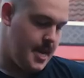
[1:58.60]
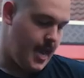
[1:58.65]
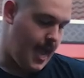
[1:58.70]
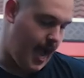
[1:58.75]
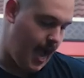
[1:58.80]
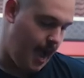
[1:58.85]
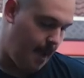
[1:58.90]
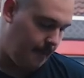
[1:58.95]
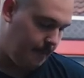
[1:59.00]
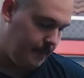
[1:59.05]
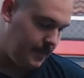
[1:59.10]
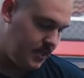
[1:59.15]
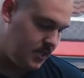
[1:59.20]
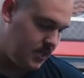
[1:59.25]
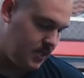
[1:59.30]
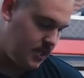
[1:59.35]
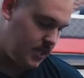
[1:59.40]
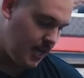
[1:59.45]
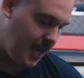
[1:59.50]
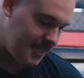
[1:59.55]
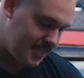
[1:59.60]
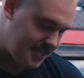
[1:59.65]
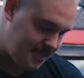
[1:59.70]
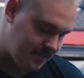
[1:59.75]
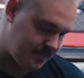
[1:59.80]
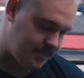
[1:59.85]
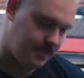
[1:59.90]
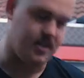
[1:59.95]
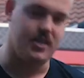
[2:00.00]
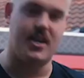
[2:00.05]
Um, just
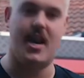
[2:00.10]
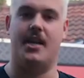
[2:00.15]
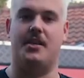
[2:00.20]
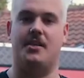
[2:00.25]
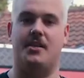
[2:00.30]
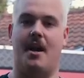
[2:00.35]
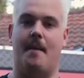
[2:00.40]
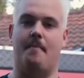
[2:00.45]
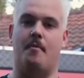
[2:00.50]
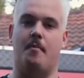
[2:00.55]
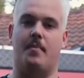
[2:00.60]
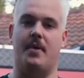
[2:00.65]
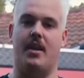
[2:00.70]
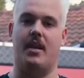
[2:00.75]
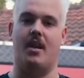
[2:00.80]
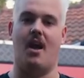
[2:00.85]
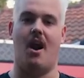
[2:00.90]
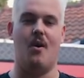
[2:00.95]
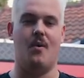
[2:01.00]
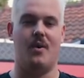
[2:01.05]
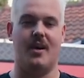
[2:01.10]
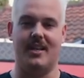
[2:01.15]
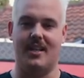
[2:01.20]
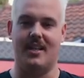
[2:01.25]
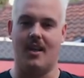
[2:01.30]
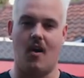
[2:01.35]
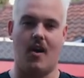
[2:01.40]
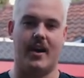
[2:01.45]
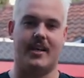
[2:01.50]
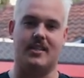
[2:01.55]
to change it up a bit. No one
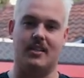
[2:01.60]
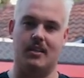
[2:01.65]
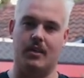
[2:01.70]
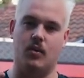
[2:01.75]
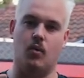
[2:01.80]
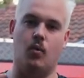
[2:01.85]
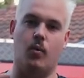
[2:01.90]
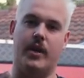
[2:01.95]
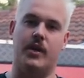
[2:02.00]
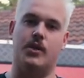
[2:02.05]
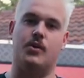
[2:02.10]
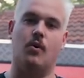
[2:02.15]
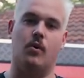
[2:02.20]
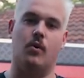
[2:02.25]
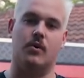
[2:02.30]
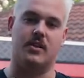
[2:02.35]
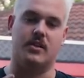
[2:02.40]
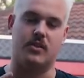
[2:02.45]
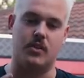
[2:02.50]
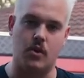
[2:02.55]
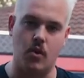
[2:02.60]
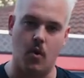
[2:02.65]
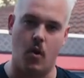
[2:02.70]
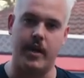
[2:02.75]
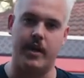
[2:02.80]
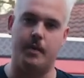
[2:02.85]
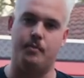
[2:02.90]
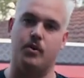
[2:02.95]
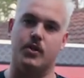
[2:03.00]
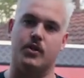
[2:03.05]
likes little winch hooks. It's
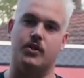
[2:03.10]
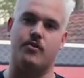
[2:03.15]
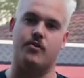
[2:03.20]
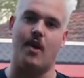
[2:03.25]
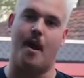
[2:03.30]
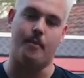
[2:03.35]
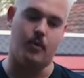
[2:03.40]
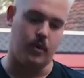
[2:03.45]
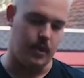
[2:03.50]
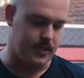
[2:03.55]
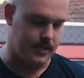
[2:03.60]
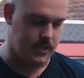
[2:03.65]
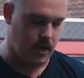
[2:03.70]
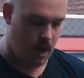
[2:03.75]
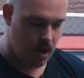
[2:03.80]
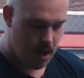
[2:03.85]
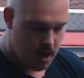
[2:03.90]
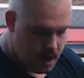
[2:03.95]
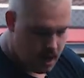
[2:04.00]
annoying to put a strap on it, so